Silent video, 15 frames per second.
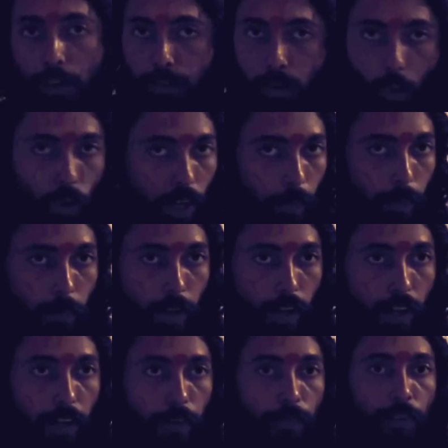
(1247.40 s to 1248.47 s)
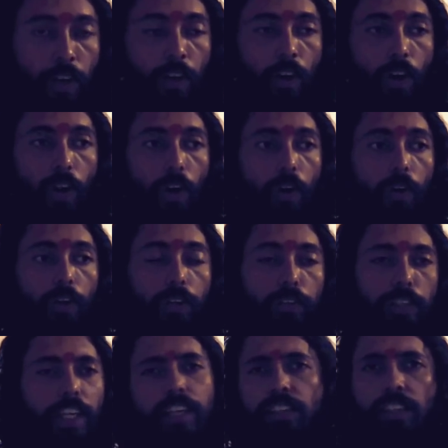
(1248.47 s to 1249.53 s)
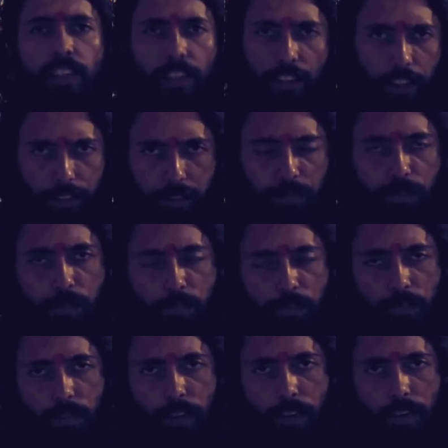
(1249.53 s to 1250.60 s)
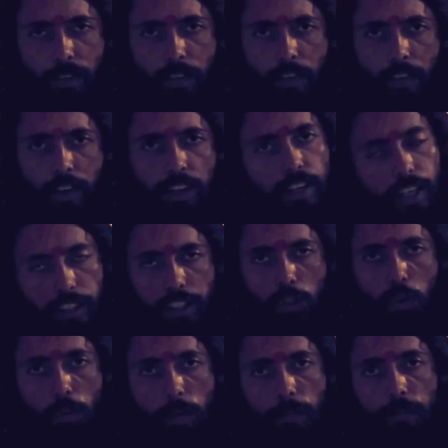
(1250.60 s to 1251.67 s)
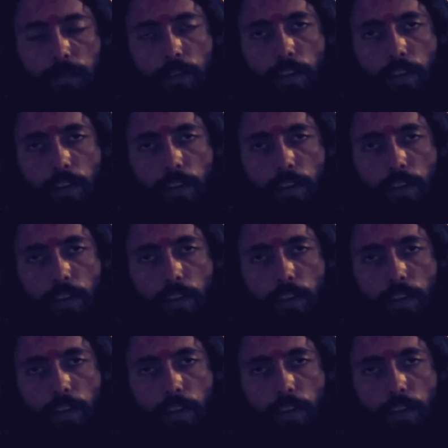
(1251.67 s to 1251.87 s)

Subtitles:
my phone number or anything other related to me.